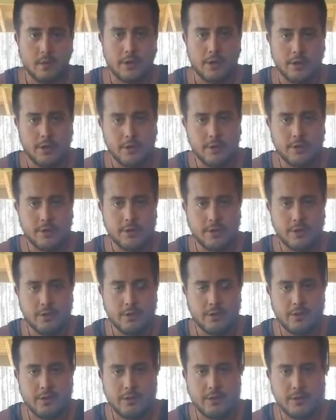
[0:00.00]
what you can
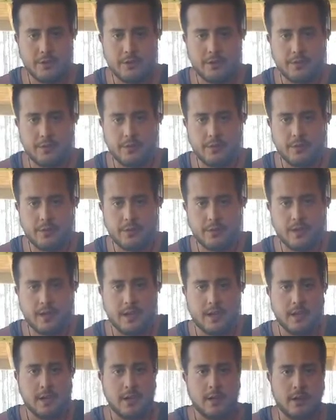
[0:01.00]
do is you
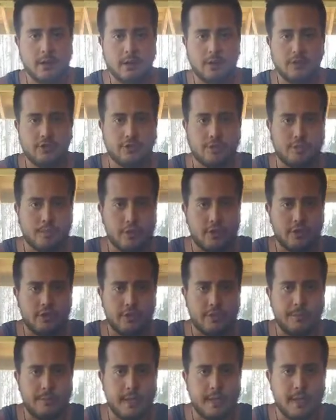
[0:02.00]
can just
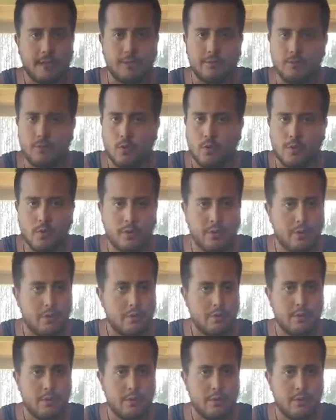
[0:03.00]
brush it back and forth.